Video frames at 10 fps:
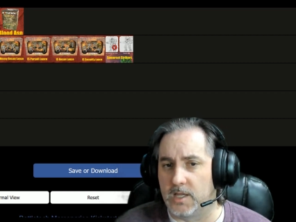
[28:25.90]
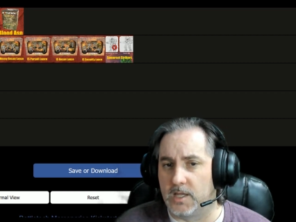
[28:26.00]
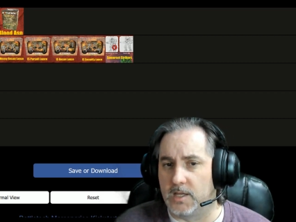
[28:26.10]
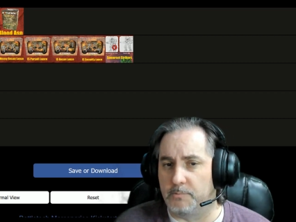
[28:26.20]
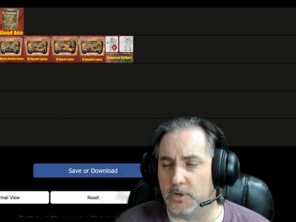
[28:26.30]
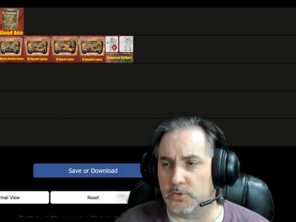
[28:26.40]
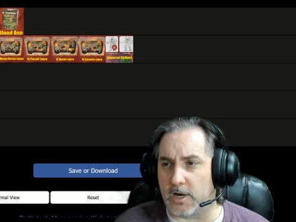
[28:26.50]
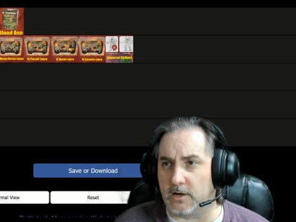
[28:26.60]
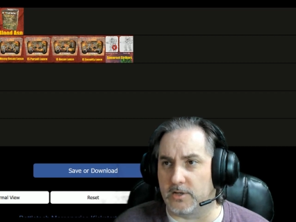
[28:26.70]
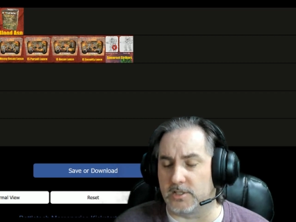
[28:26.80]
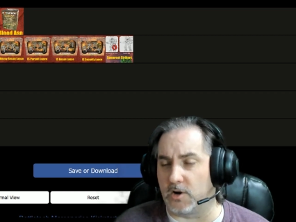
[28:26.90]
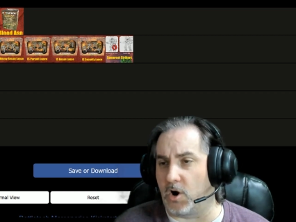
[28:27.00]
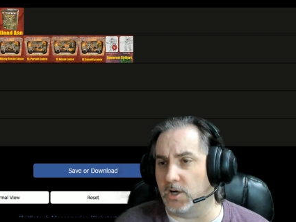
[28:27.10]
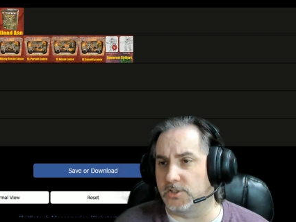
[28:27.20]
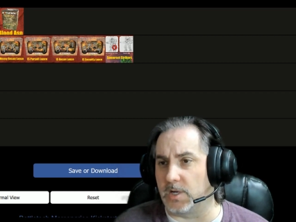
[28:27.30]
Bushwhacker, because there are
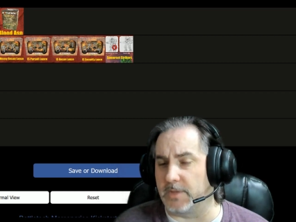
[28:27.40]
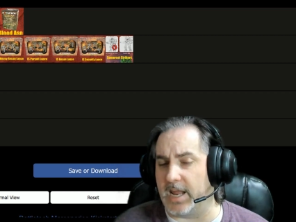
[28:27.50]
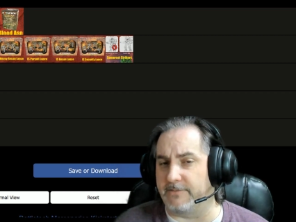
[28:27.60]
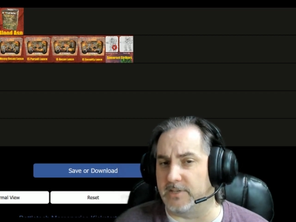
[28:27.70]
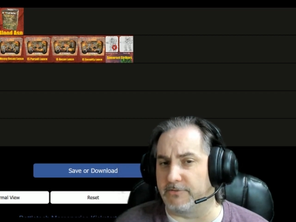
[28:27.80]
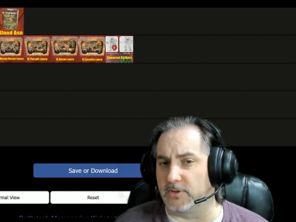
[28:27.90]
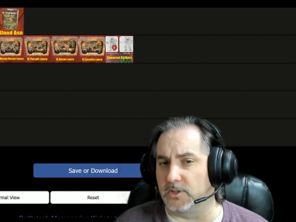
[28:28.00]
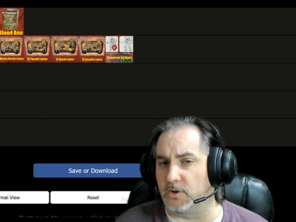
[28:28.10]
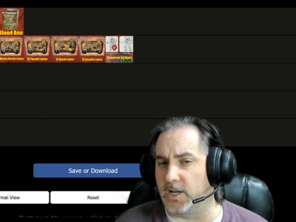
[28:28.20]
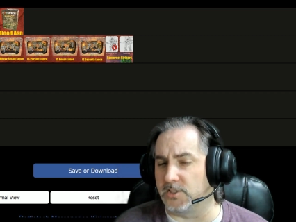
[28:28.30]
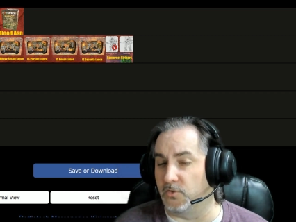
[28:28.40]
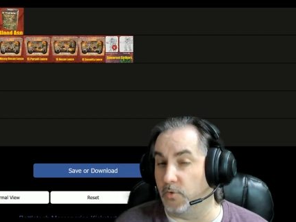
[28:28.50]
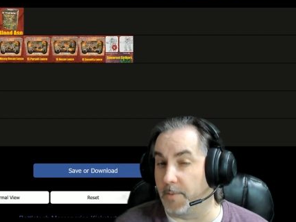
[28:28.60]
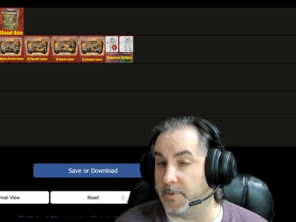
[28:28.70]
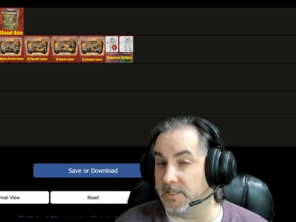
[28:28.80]
some that have different loadouts of
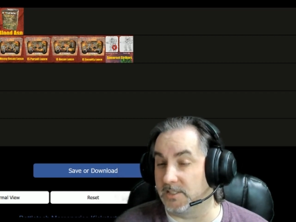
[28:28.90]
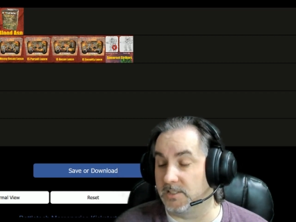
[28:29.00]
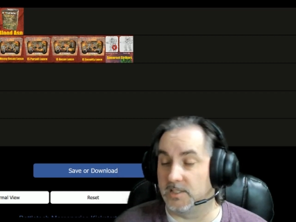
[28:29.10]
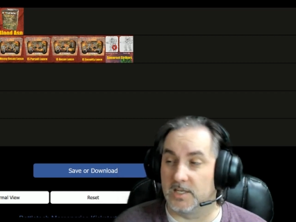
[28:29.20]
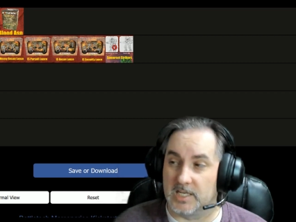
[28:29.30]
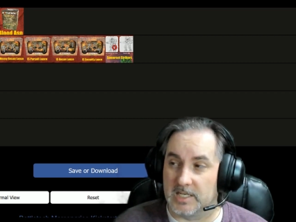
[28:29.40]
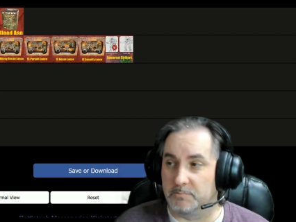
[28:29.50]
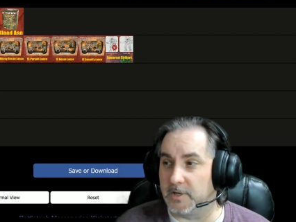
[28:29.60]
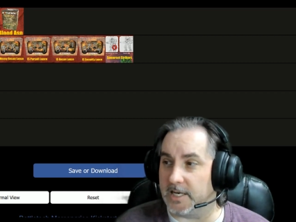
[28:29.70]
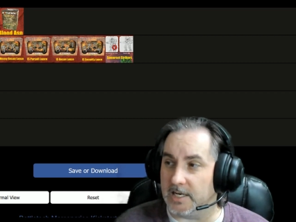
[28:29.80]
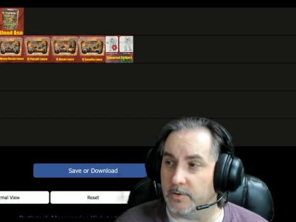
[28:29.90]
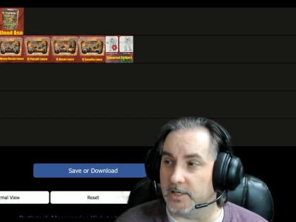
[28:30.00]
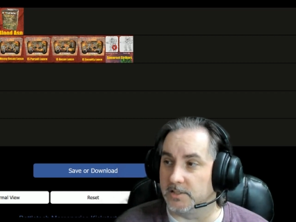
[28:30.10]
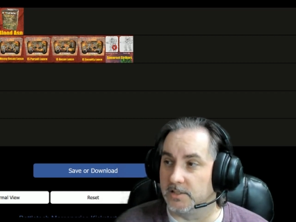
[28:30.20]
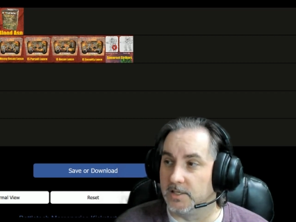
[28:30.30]
weapons. But
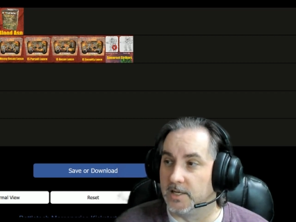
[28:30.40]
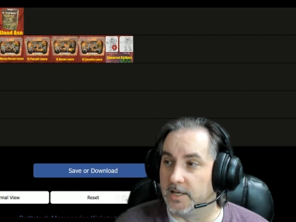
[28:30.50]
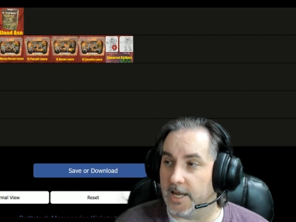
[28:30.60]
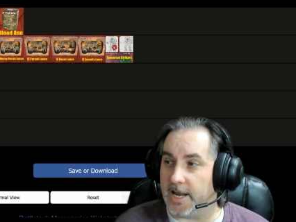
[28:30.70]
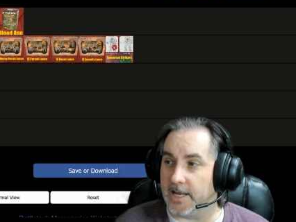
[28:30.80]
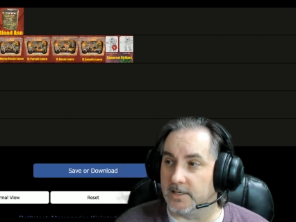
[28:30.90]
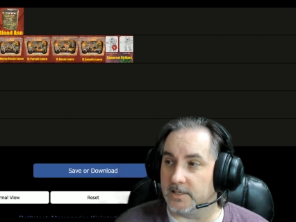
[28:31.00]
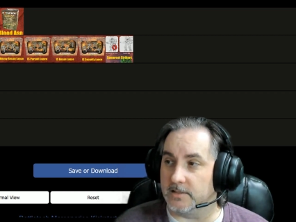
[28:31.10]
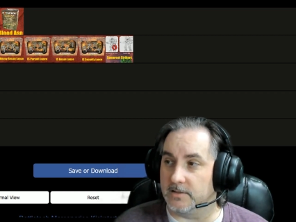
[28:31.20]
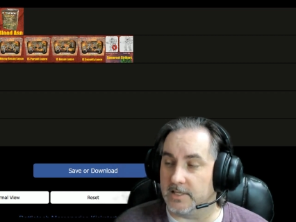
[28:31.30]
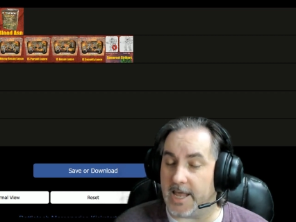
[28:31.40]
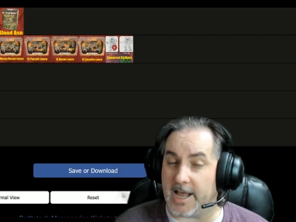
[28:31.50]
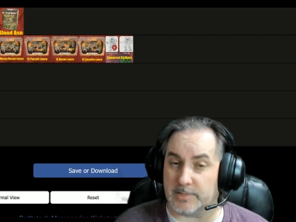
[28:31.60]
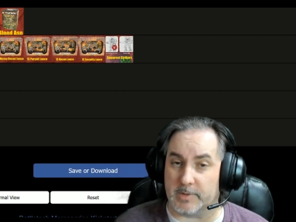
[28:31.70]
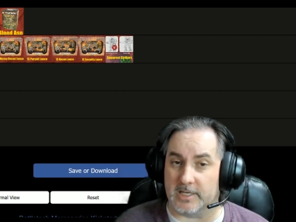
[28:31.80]
anyways, and the
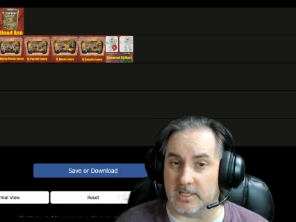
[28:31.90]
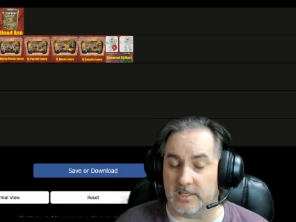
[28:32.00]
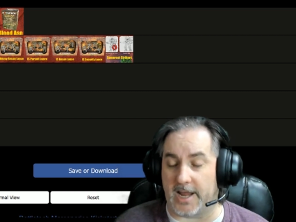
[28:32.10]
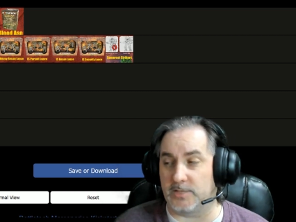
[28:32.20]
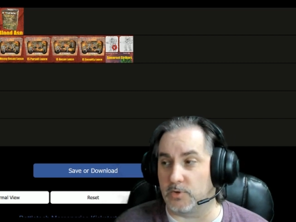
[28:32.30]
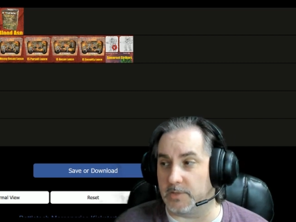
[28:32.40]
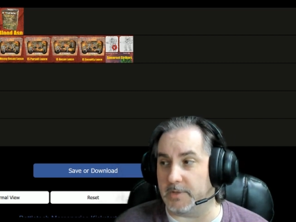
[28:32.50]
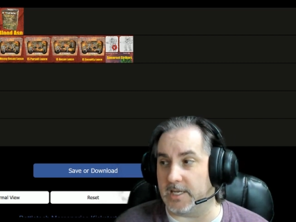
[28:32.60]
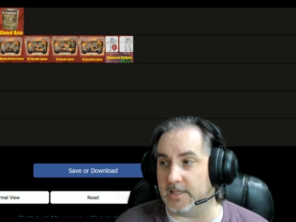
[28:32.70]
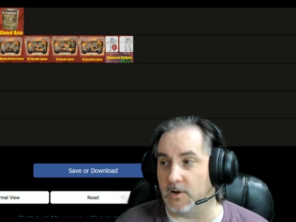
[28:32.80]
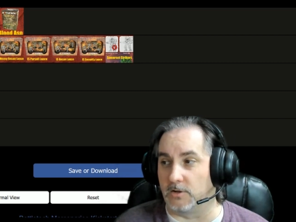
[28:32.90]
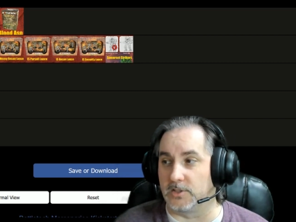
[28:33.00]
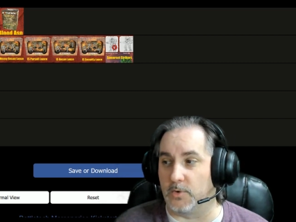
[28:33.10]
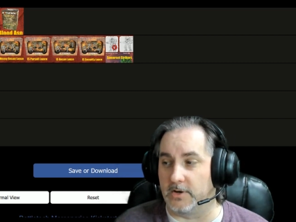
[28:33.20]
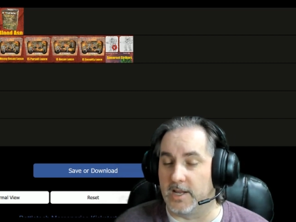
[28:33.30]
Axeman is a nice one to be getting, the alternate
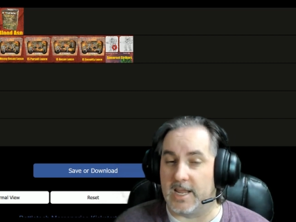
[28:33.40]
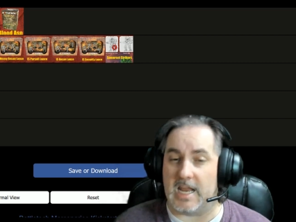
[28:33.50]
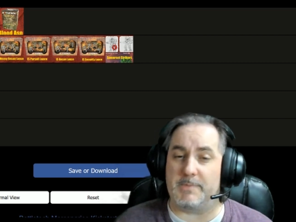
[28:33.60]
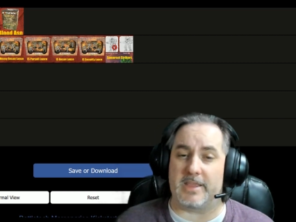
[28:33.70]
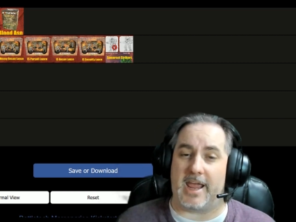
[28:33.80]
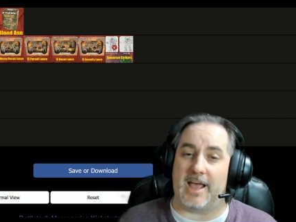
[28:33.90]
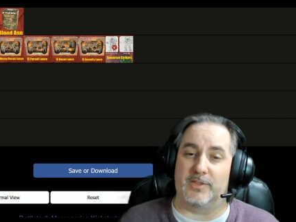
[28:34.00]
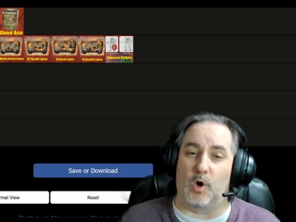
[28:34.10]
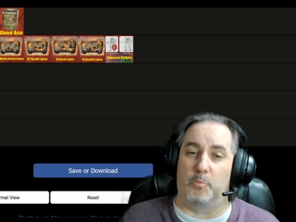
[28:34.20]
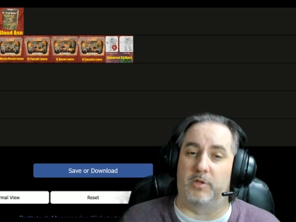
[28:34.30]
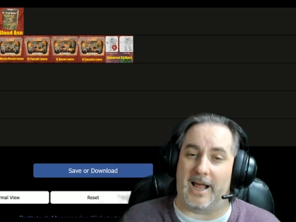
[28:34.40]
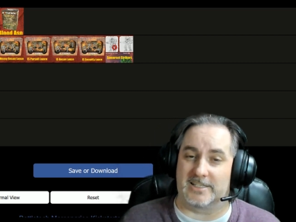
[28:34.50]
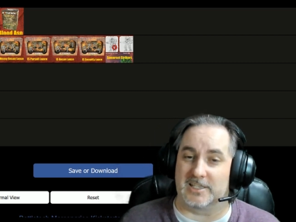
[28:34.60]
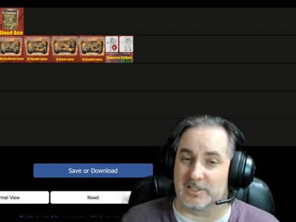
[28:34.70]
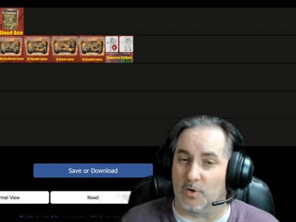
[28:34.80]
one. Anybody that had the old
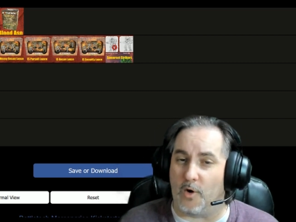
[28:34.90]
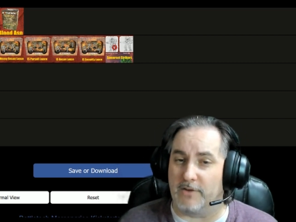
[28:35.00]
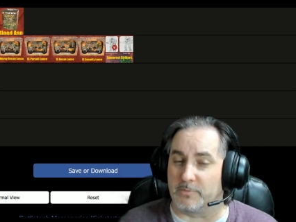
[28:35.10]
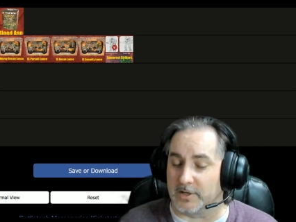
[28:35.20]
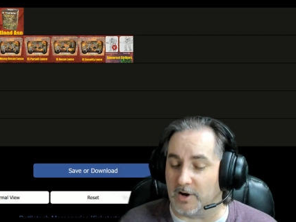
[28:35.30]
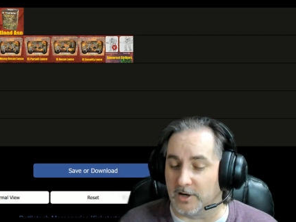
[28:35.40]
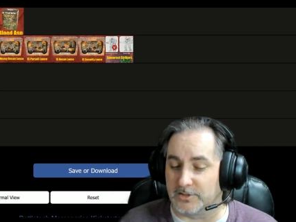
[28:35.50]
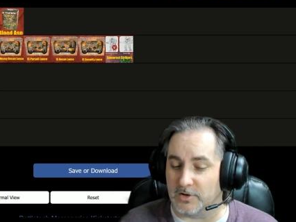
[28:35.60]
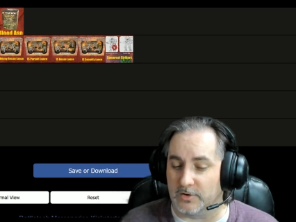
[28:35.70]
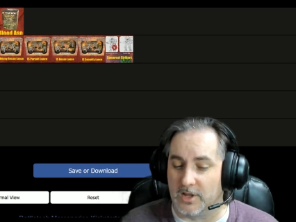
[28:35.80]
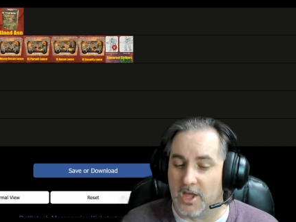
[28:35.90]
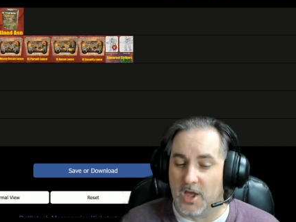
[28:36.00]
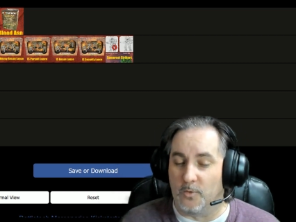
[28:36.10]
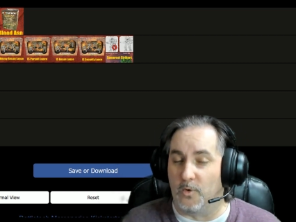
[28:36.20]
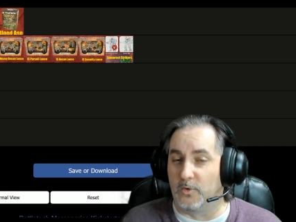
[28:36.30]
plastic toy from the cartoon
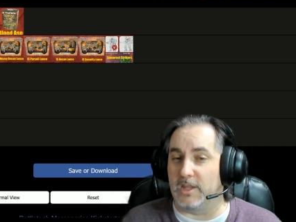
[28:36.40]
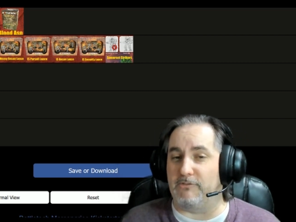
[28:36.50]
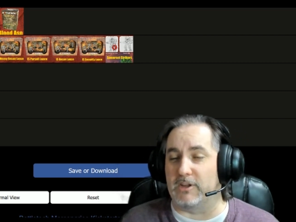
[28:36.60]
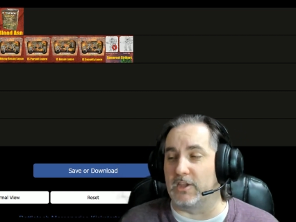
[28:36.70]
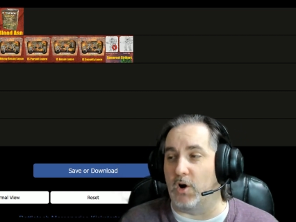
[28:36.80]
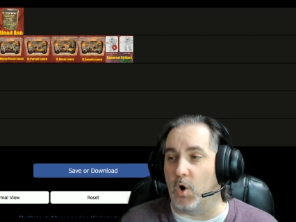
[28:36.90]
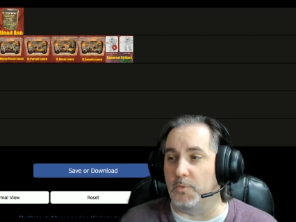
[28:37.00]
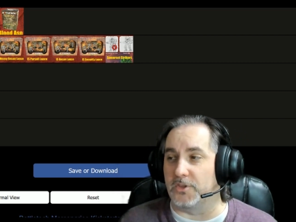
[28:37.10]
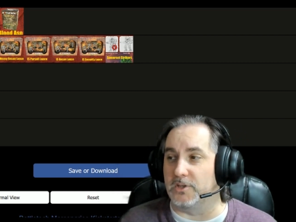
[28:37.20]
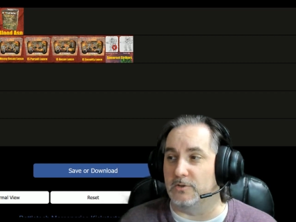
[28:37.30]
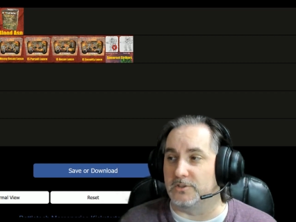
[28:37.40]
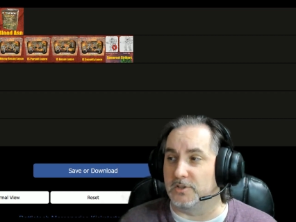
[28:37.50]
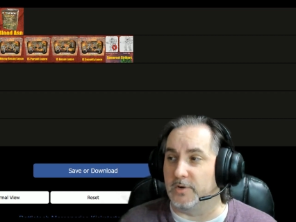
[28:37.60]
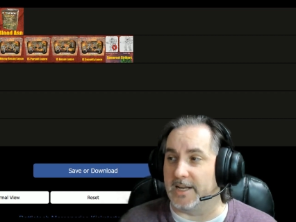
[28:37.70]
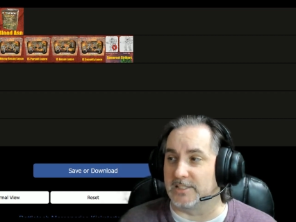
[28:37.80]
will really feel at home with the new
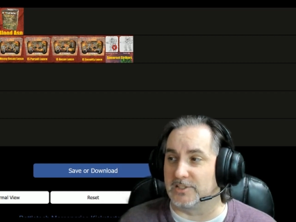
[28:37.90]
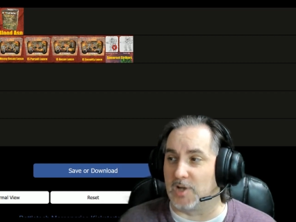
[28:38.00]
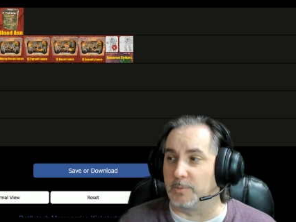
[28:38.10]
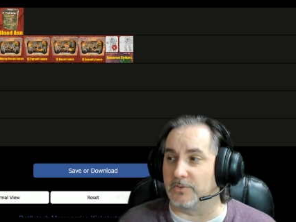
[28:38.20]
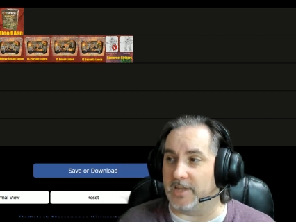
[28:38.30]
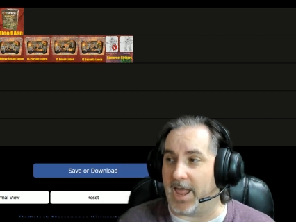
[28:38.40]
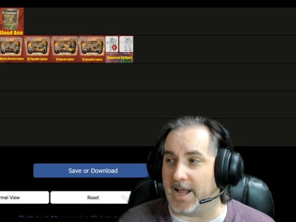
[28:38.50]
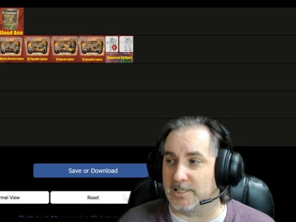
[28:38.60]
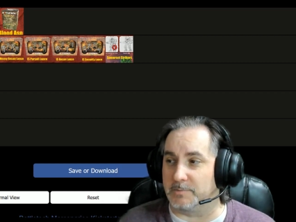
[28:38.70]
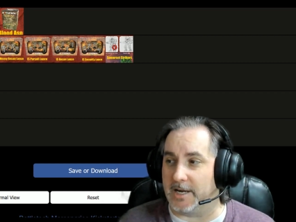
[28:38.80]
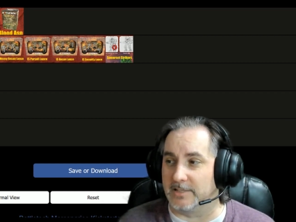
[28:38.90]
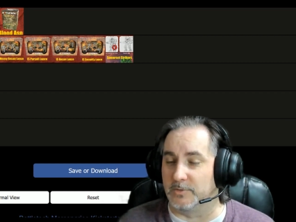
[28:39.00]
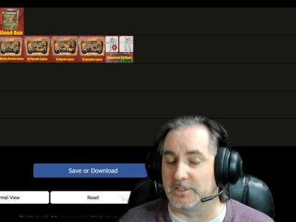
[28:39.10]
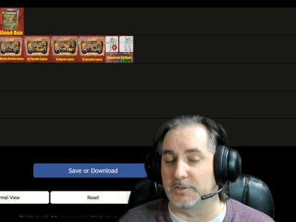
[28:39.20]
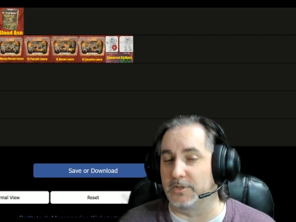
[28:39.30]
2-in sculpt of the Axeman, which
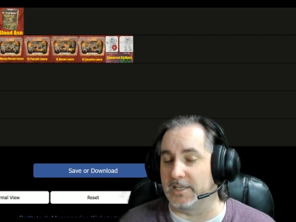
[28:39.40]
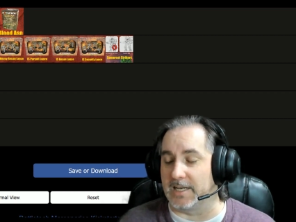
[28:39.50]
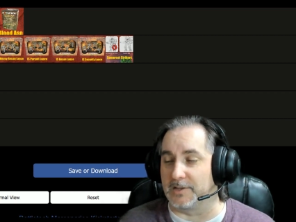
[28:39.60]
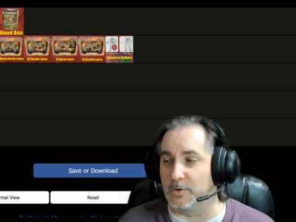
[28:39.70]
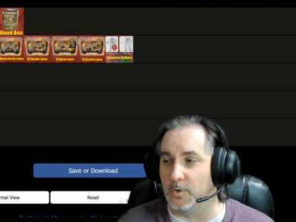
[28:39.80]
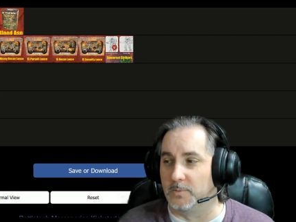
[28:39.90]
is really kind of cool.